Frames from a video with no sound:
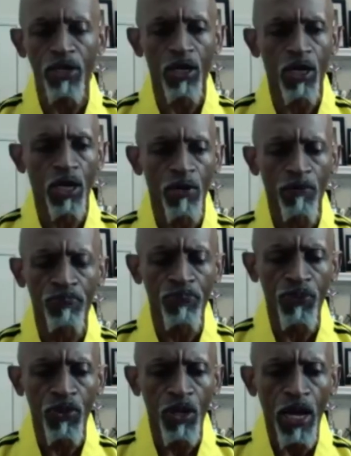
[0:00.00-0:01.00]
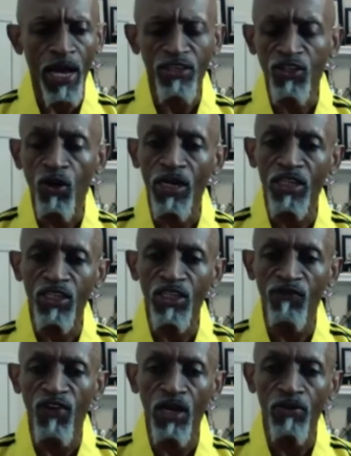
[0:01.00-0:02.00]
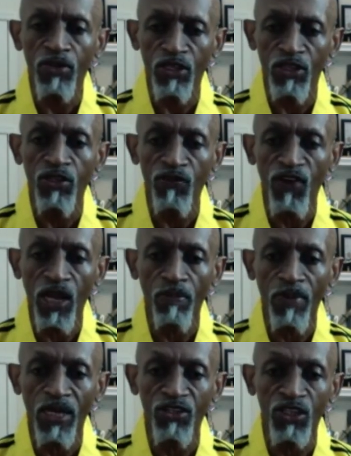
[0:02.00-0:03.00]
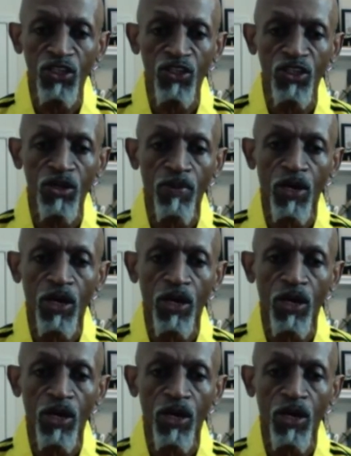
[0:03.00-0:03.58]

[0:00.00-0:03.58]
I started to develop my system,